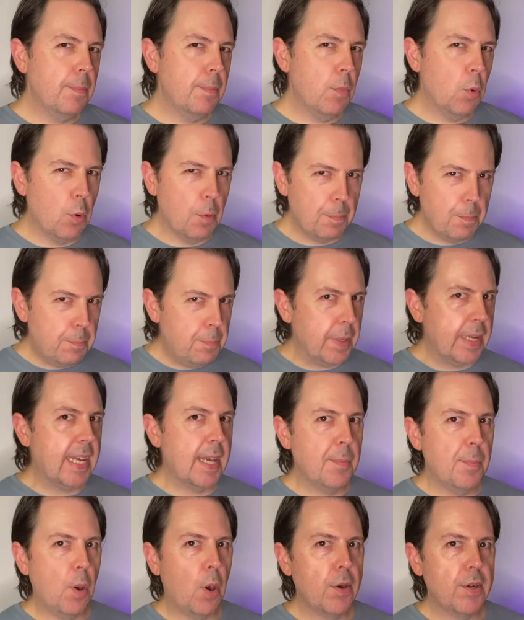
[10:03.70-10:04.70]
more bigger
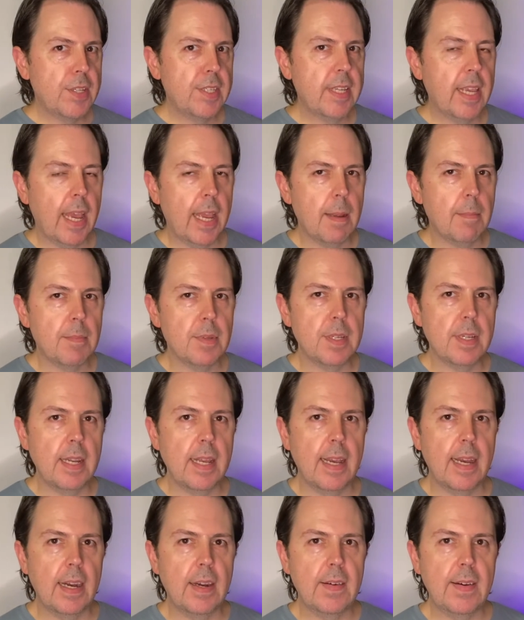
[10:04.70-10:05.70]
box games
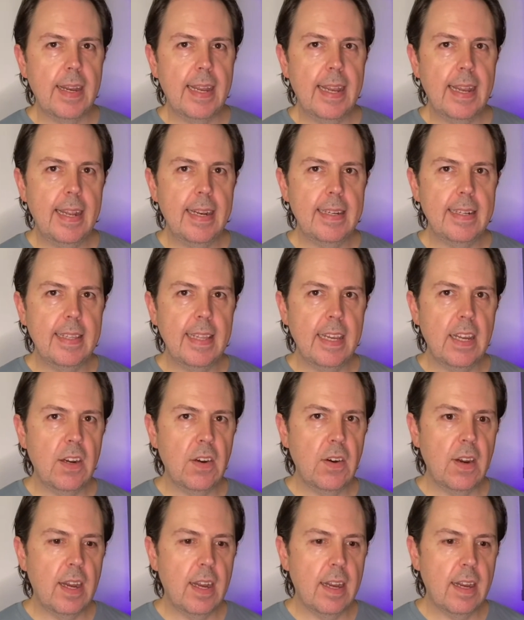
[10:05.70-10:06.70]
now, and
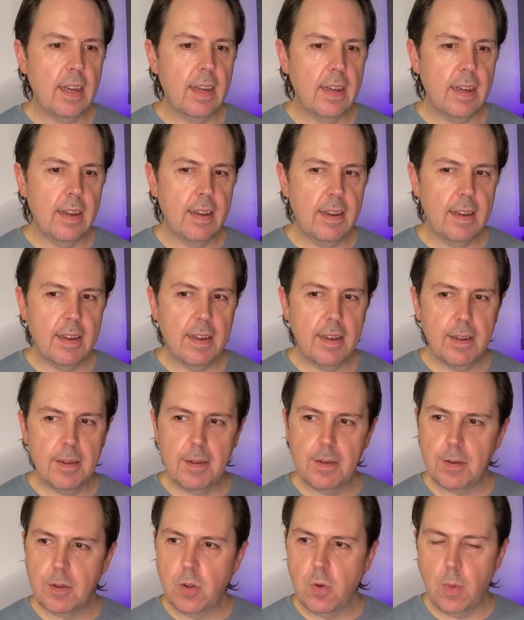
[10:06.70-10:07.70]
there are
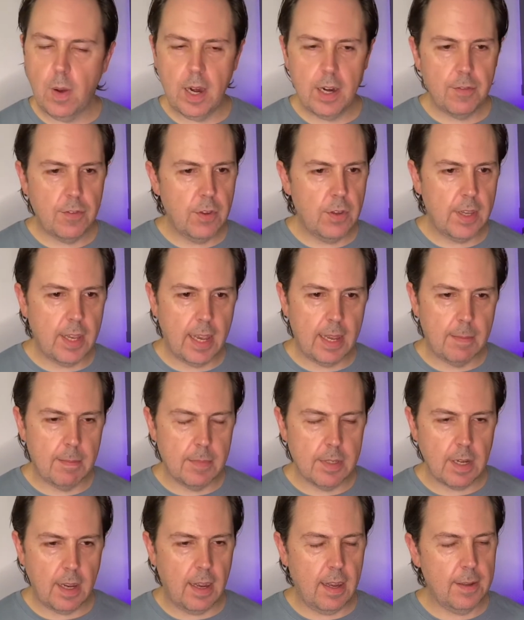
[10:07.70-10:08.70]
quite a few games.